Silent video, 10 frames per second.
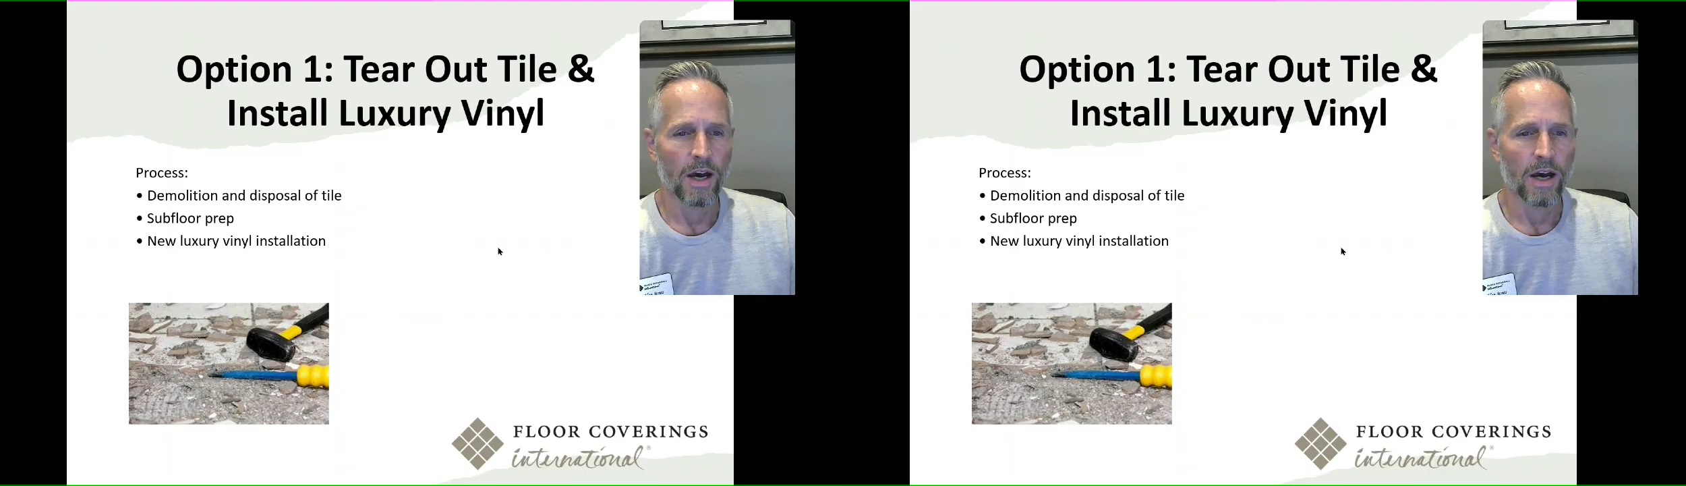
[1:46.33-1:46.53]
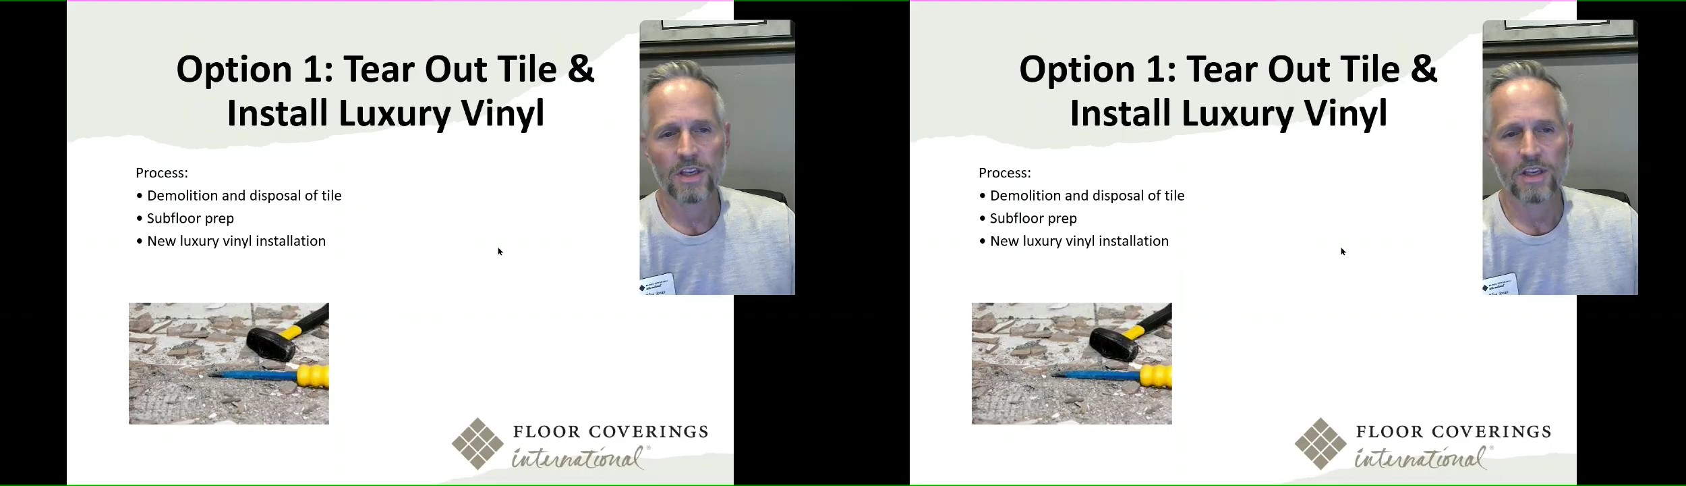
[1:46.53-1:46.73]

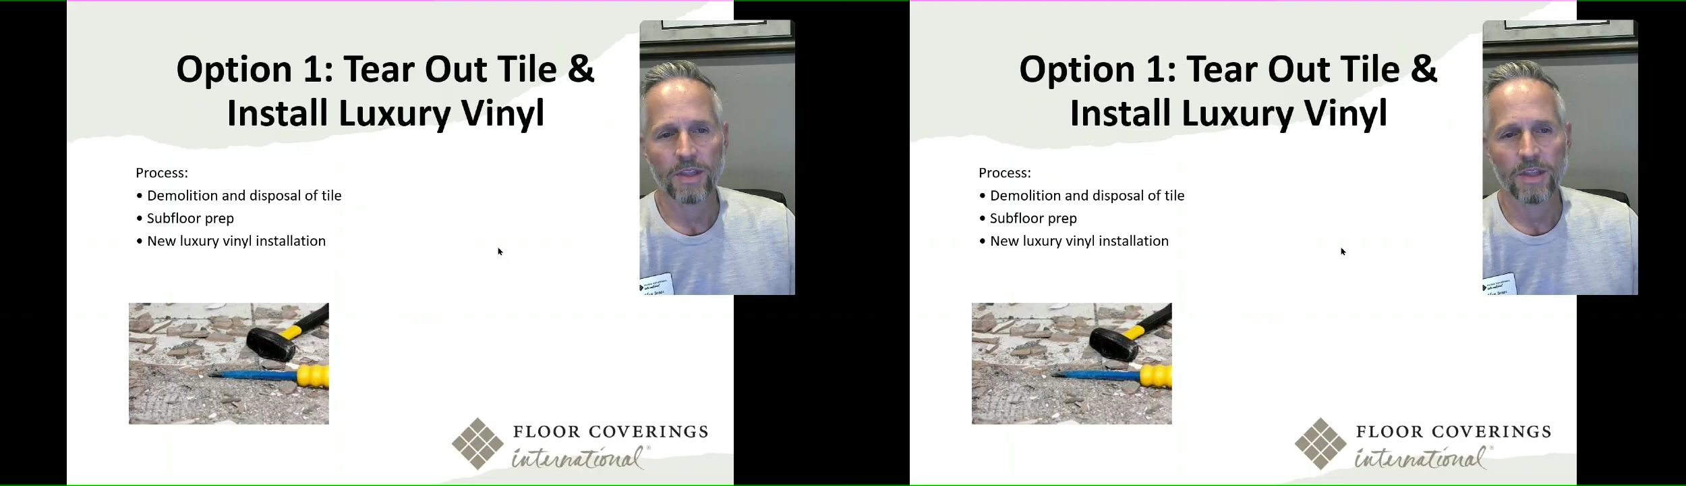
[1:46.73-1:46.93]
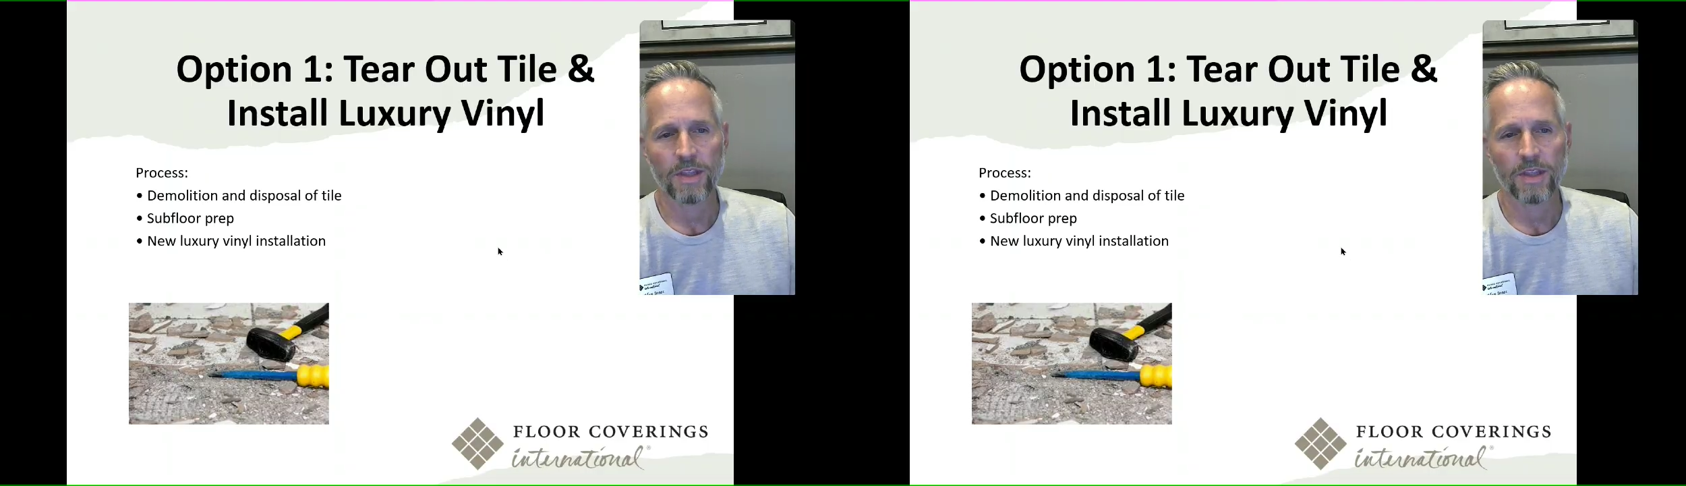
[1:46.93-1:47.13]
just
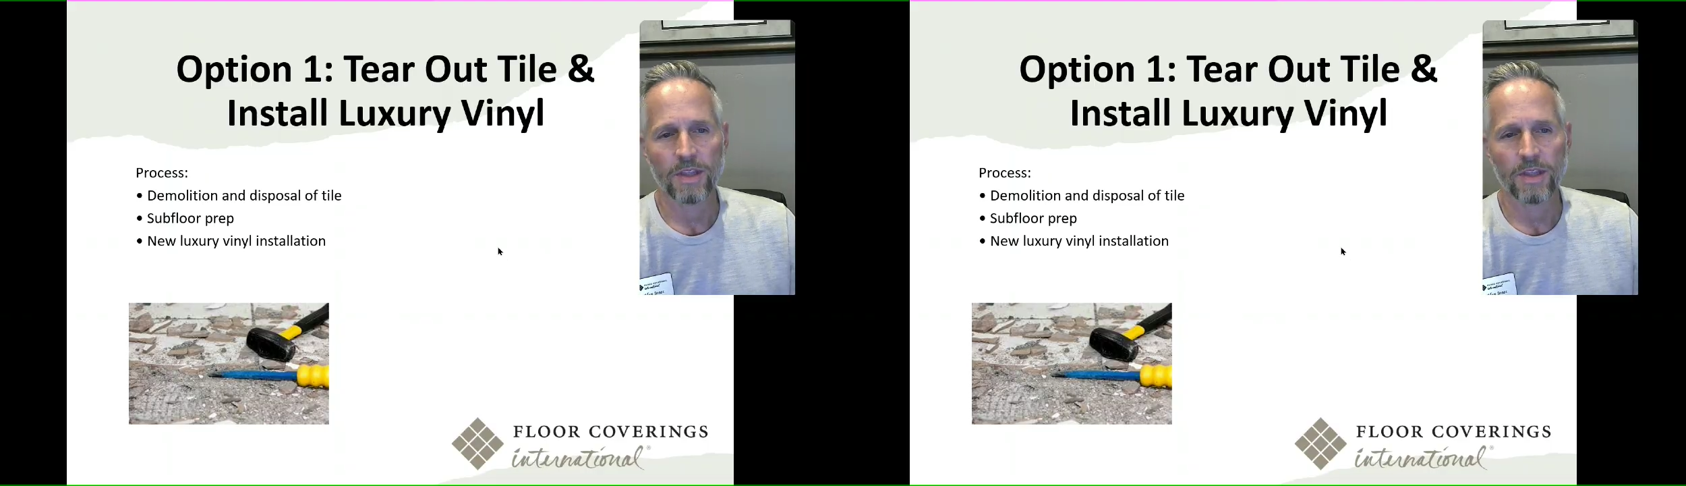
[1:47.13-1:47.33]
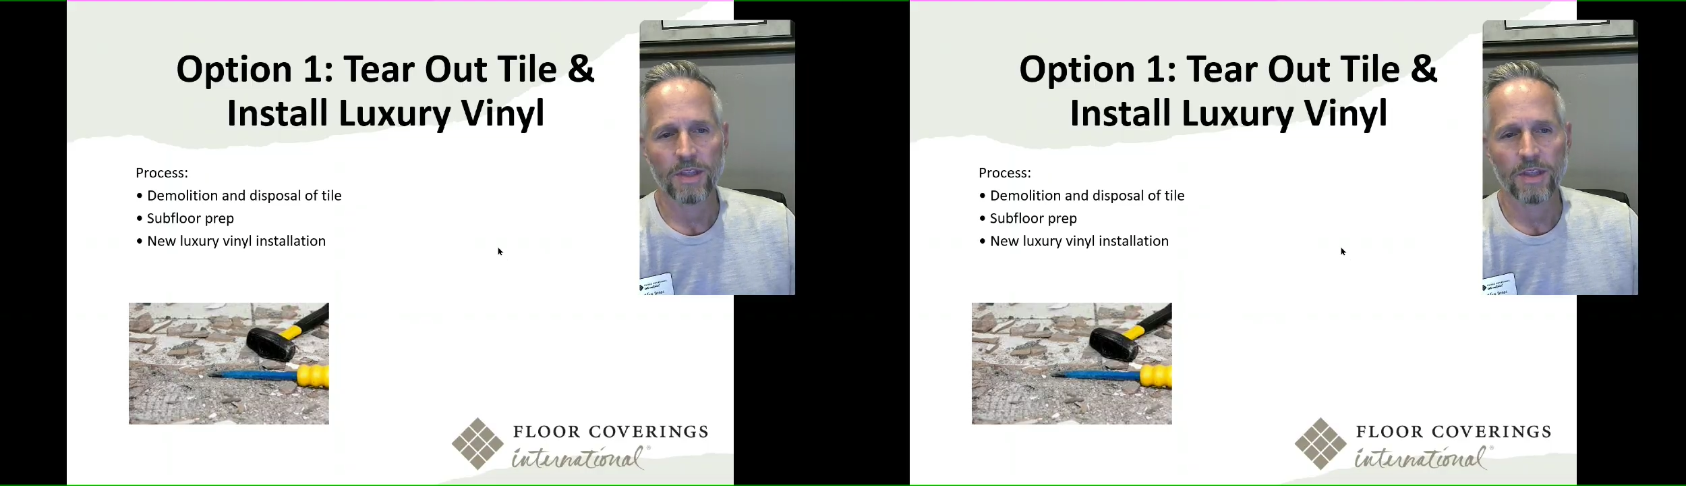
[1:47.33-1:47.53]
something to
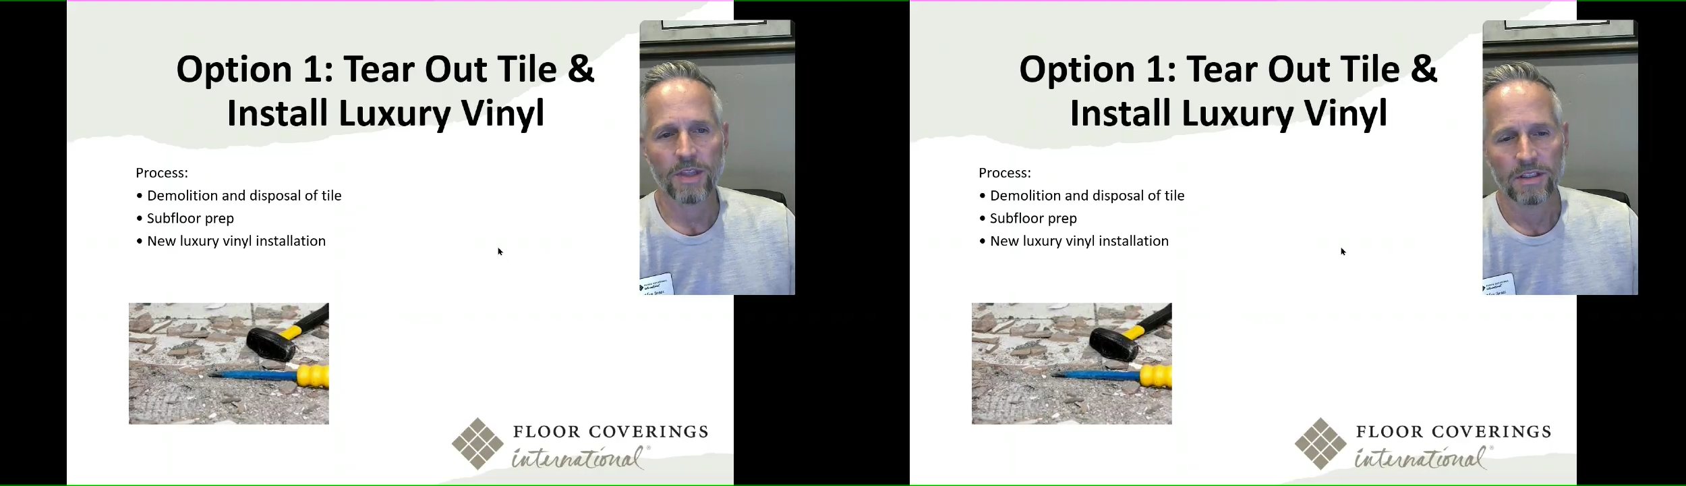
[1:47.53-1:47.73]
consider.